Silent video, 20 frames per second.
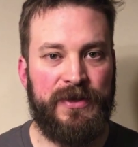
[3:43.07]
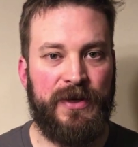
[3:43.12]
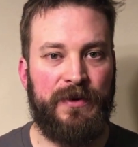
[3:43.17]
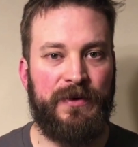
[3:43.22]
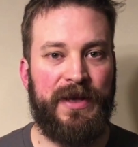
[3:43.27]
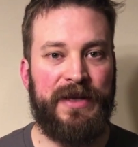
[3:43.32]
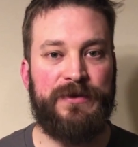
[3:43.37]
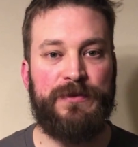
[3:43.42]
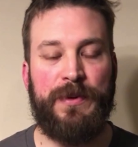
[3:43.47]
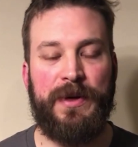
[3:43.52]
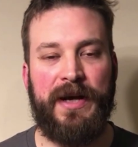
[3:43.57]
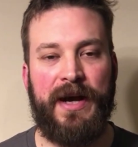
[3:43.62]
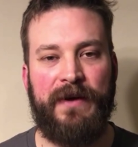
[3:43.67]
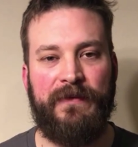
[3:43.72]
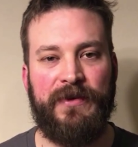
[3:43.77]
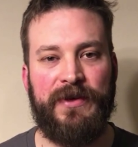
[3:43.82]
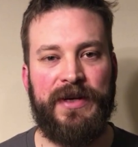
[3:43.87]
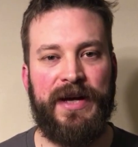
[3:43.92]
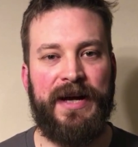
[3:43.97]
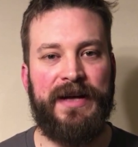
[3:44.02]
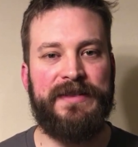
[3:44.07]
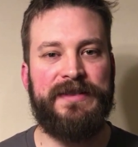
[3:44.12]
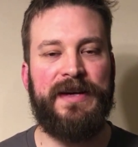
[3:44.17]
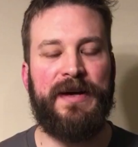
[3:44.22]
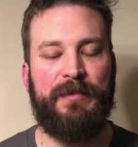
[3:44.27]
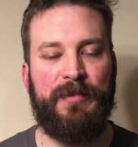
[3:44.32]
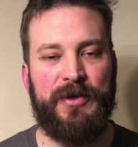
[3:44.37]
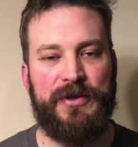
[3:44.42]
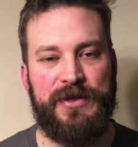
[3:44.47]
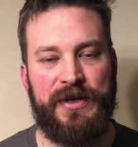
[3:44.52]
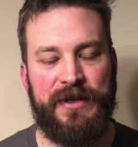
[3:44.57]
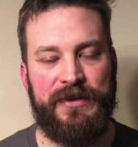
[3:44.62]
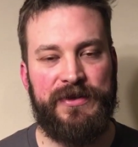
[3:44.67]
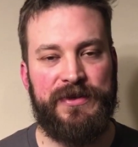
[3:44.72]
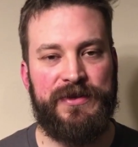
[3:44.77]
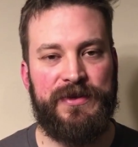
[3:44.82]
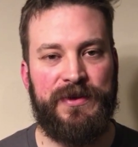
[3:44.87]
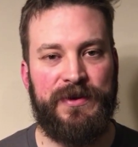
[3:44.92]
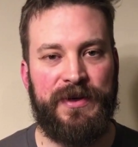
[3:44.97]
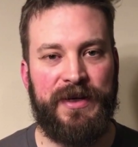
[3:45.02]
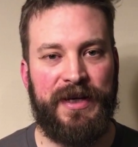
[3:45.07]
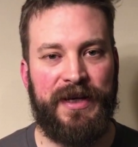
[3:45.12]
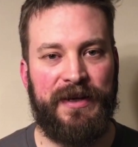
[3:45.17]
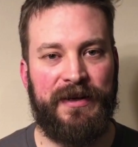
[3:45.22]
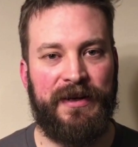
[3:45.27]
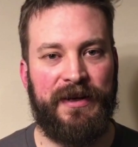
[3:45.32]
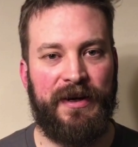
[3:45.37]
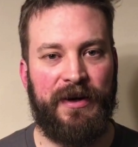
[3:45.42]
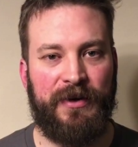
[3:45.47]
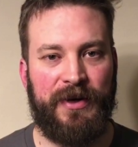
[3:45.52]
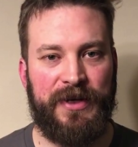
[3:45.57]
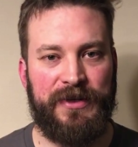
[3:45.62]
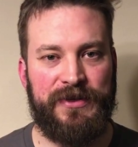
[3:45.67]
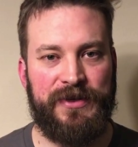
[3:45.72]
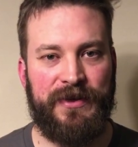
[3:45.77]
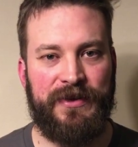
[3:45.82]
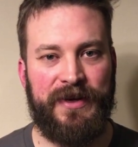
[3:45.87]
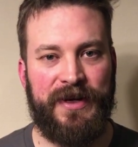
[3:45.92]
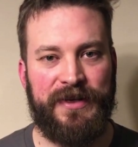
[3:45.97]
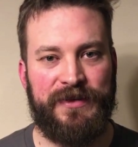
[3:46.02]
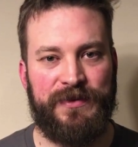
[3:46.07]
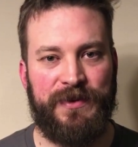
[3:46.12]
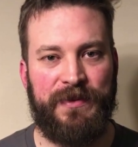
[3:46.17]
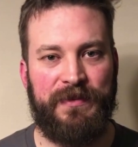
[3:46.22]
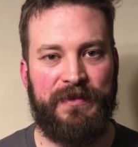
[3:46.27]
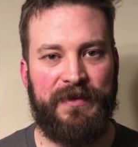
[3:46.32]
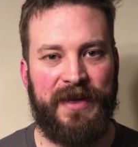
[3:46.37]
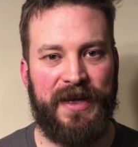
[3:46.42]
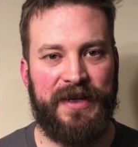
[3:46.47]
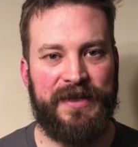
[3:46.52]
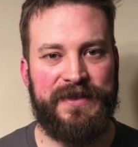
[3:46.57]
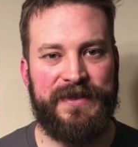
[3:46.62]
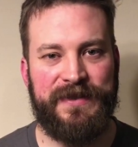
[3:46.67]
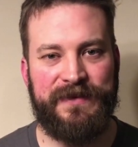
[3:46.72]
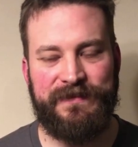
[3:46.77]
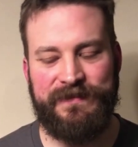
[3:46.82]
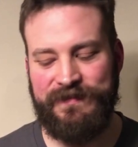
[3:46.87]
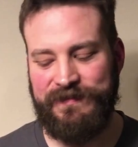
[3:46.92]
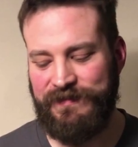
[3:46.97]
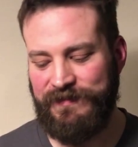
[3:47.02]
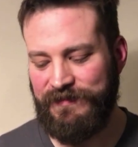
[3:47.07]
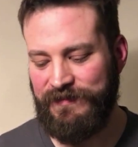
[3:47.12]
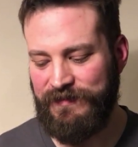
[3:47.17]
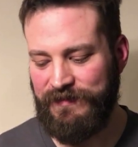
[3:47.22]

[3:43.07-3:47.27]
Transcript: So that's what I got for you guys. I appreciate you tuning in, and I'll catch you on the next one. Thanks.